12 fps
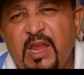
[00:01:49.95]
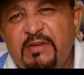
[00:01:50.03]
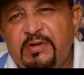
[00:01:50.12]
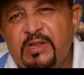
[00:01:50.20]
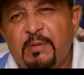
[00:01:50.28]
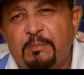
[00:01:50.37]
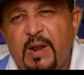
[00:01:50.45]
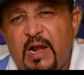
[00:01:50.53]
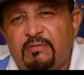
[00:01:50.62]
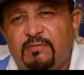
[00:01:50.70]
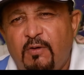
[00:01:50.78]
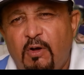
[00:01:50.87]
even the
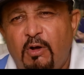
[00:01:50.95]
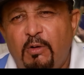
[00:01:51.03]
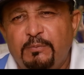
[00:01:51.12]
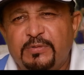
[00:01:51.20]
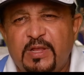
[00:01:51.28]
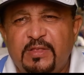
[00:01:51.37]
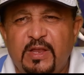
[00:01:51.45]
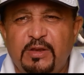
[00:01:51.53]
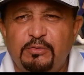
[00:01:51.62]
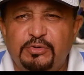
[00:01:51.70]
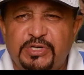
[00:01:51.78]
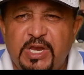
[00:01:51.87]
platforms, and then
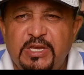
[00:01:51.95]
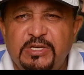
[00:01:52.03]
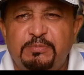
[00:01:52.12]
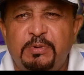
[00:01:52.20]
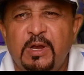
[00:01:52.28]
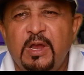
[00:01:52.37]
you change.